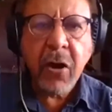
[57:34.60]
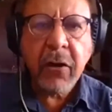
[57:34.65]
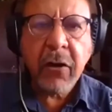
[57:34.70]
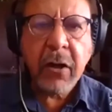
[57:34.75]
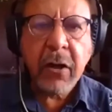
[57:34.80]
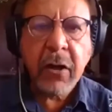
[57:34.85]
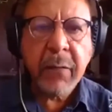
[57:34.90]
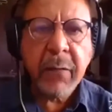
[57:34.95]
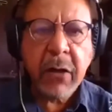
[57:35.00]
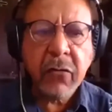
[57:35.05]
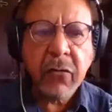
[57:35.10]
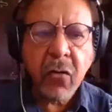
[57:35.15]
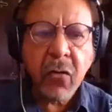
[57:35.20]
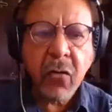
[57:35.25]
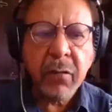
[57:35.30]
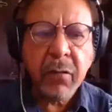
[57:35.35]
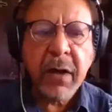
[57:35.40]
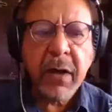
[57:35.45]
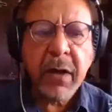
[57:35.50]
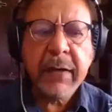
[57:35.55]
talking about
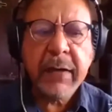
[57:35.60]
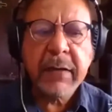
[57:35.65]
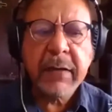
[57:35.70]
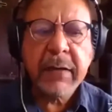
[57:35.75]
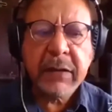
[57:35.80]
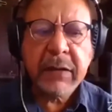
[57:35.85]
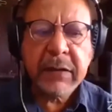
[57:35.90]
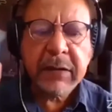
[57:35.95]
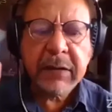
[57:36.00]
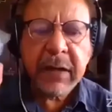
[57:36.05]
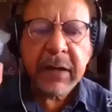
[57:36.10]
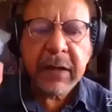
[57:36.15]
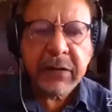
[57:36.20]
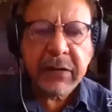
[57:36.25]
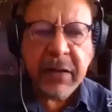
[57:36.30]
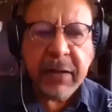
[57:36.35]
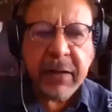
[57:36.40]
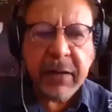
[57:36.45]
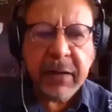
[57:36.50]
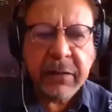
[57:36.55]
home gardens, this has
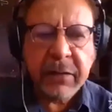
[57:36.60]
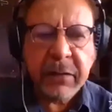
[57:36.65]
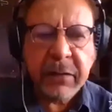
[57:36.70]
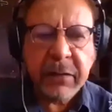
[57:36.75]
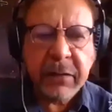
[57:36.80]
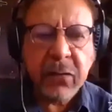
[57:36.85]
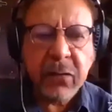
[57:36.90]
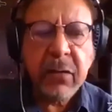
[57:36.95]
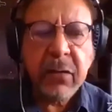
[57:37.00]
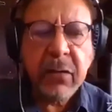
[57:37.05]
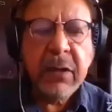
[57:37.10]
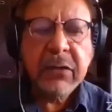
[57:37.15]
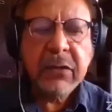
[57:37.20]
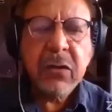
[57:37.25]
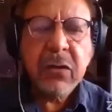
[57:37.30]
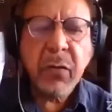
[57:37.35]
relevance to you. So, we